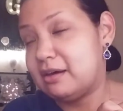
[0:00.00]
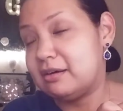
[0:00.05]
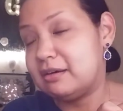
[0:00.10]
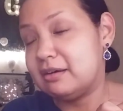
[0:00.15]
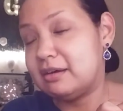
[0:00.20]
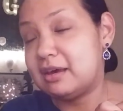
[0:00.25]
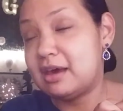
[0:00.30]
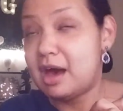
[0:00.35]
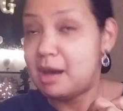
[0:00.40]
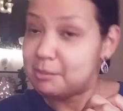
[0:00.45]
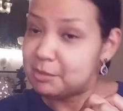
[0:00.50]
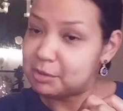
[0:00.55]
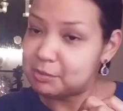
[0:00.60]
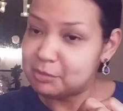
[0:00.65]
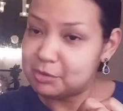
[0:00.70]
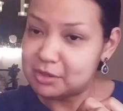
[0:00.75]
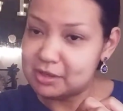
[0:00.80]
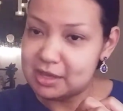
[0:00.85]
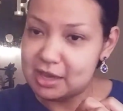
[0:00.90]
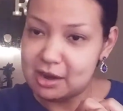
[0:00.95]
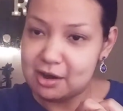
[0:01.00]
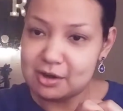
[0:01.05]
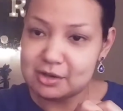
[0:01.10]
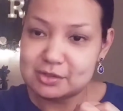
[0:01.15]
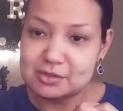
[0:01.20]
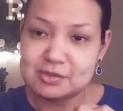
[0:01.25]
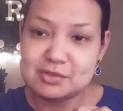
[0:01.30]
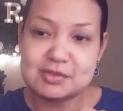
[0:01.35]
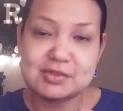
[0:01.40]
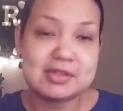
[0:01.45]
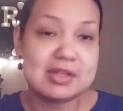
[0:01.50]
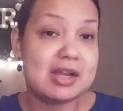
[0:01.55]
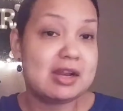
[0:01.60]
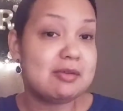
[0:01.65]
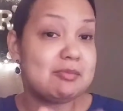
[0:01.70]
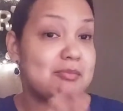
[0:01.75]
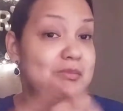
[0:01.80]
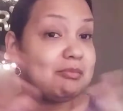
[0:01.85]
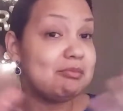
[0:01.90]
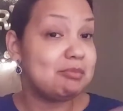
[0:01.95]
comic book characters that
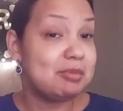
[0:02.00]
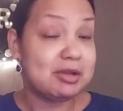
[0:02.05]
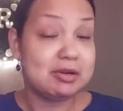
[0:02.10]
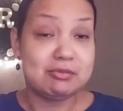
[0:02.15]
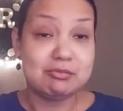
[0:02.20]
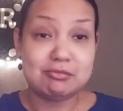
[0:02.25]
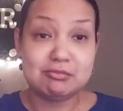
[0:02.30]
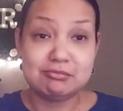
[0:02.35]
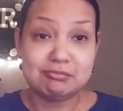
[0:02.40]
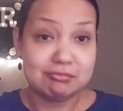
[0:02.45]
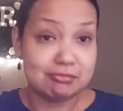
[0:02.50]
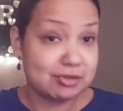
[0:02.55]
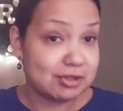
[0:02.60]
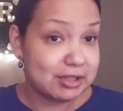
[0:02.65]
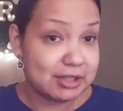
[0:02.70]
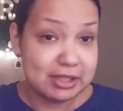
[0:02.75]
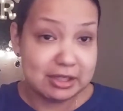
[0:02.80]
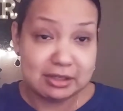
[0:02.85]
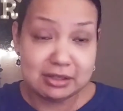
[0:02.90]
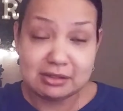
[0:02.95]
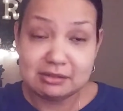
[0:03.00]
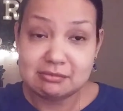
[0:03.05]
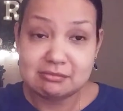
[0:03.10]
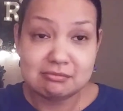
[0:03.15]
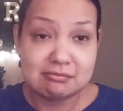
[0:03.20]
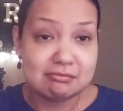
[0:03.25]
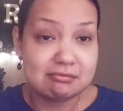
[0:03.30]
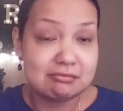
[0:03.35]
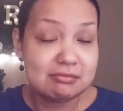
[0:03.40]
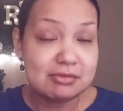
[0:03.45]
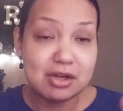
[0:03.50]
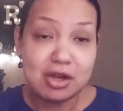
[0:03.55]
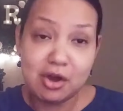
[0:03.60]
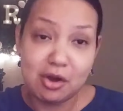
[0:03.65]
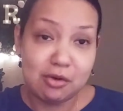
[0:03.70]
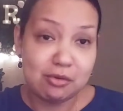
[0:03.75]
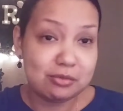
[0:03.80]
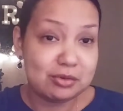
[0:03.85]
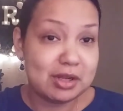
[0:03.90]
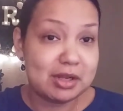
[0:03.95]
have been really
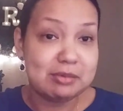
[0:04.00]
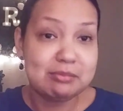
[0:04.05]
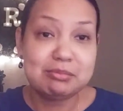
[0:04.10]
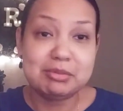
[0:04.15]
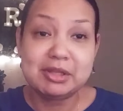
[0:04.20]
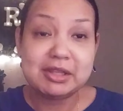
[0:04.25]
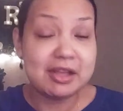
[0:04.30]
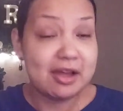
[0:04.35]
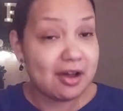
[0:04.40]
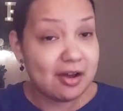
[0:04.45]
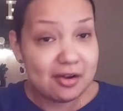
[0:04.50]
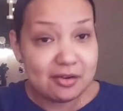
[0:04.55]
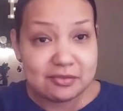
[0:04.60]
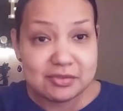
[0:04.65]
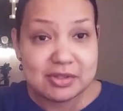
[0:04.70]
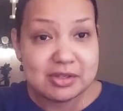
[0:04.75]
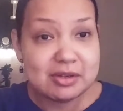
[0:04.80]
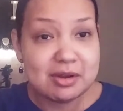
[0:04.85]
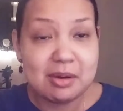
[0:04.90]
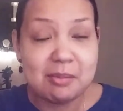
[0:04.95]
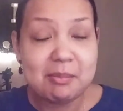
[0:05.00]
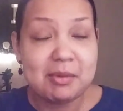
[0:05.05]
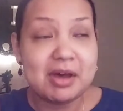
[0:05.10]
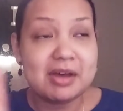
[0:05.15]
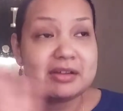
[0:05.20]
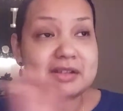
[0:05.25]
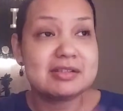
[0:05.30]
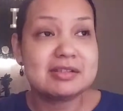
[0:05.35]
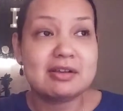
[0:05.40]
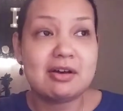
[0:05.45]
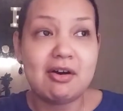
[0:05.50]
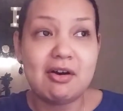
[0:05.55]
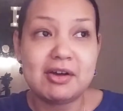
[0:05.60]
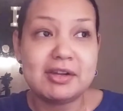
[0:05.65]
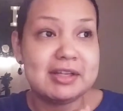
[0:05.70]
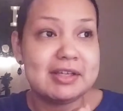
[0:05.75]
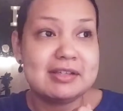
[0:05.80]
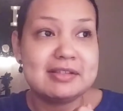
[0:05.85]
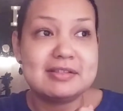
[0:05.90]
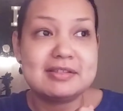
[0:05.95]
known and beloved amongst
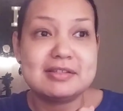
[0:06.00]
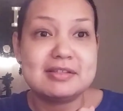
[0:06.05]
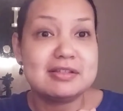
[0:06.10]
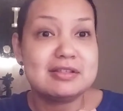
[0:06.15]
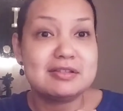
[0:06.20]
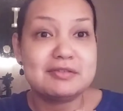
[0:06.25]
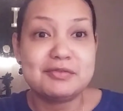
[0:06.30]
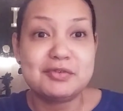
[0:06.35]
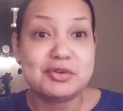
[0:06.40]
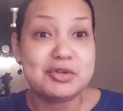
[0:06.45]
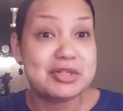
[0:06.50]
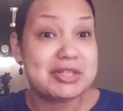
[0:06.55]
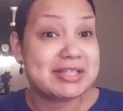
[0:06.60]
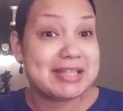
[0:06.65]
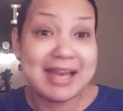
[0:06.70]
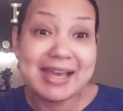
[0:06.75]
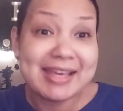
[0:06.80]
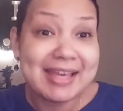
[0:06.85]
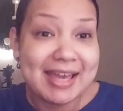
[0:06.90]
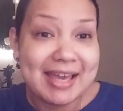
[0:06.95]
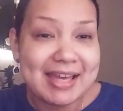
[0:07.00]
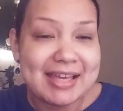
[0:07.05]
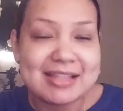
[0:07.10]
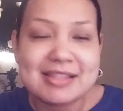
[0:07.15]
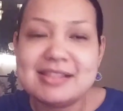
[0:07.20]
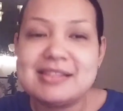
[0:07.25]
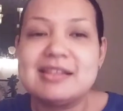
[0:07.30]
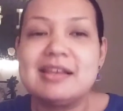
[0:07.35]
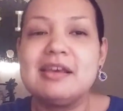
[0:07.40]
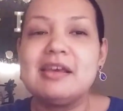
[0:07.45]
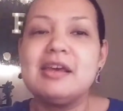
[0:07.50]
audiences for decades.